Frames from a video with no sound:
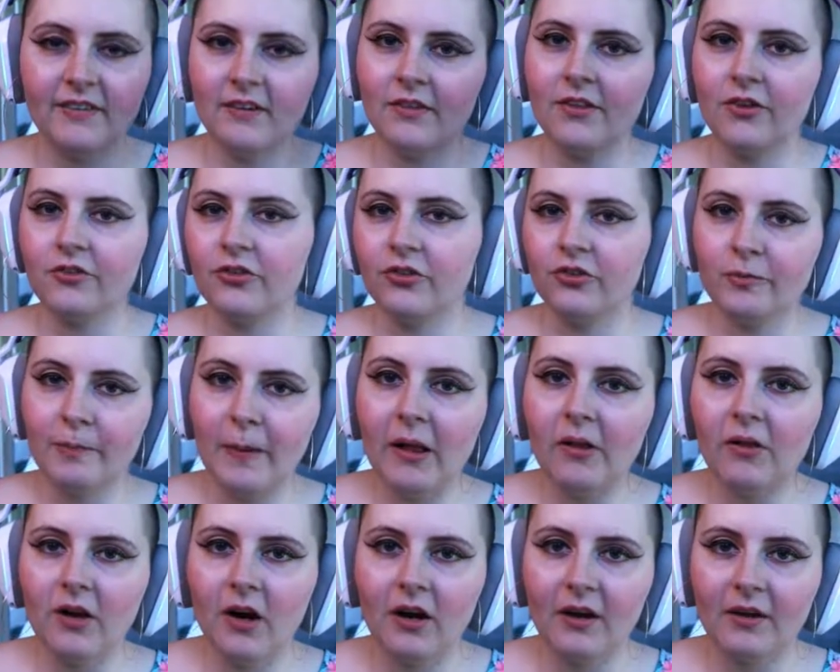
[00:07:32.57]
And there's a
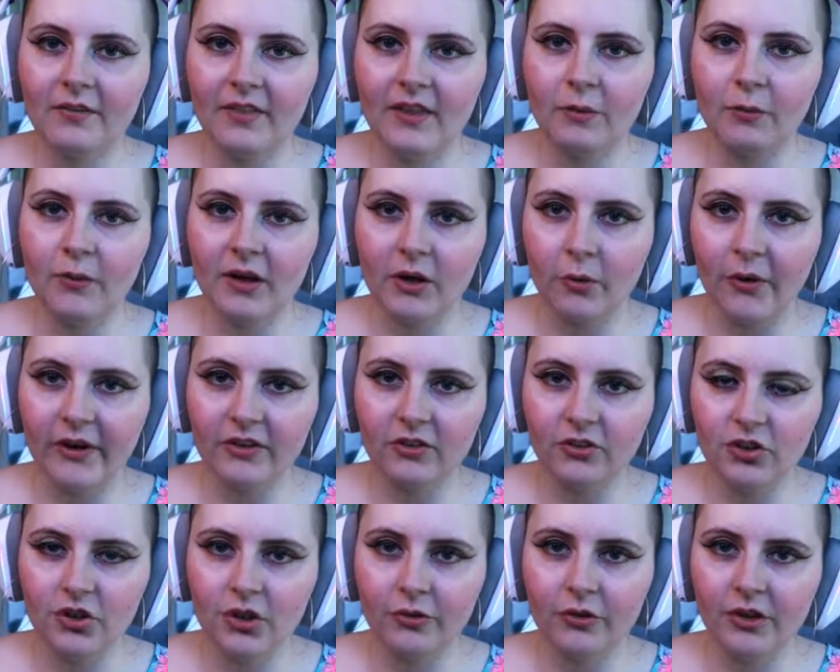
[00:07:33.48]
spell card that we're going to
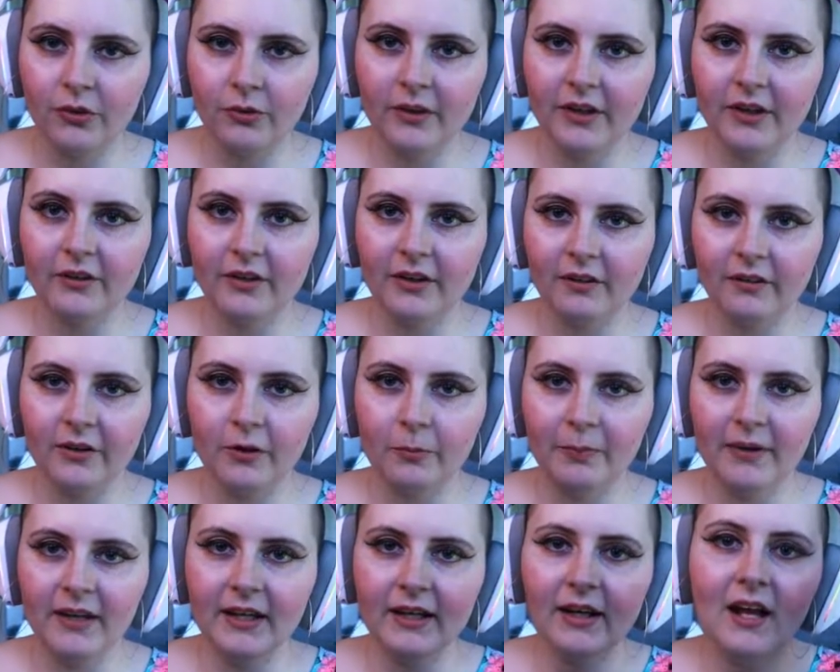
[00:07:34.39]
show you here in a little
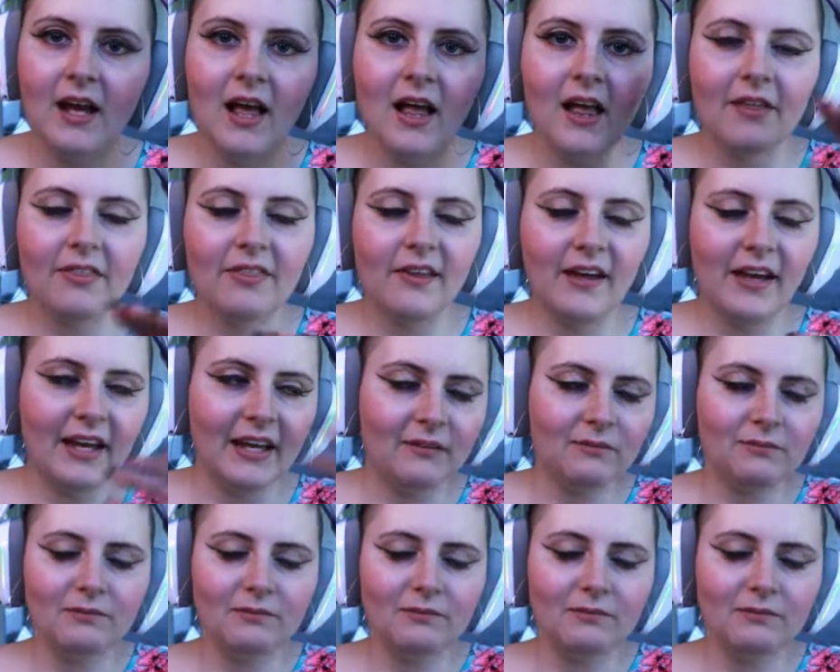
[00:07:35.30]
bit that